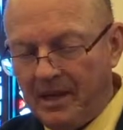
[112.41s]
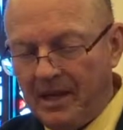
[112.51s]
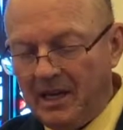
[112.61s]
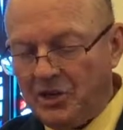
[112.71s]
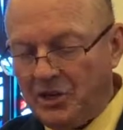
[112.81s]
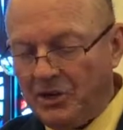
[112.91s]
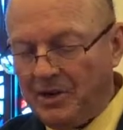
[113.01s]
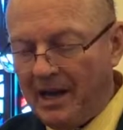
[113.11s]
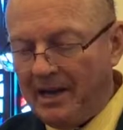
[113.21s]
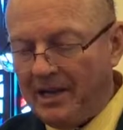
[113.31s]
It turned
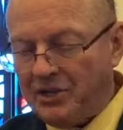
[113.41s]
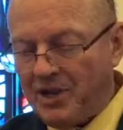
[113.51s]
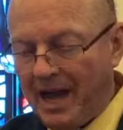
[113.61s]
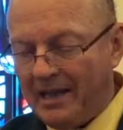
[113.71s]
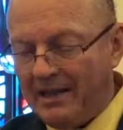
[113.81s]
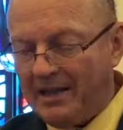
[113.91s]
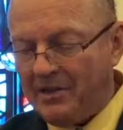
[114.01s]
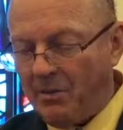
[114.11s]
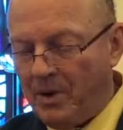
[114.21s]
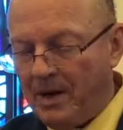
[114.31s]
out exactly
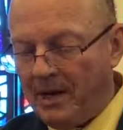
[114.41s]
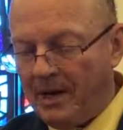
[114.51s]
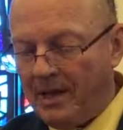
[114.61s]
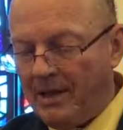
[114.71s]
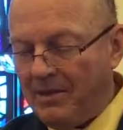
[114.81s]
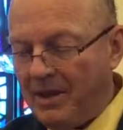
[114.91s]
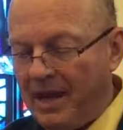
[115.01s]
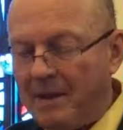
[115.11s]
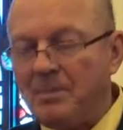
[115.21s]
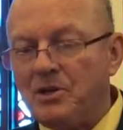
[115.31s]
the way they
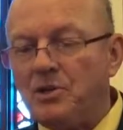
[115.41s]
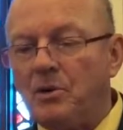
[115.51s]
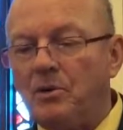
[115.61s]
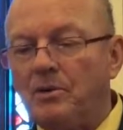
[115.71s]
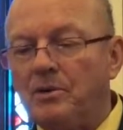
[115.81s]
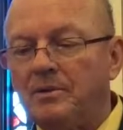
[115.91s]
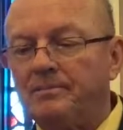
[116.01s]
had been told.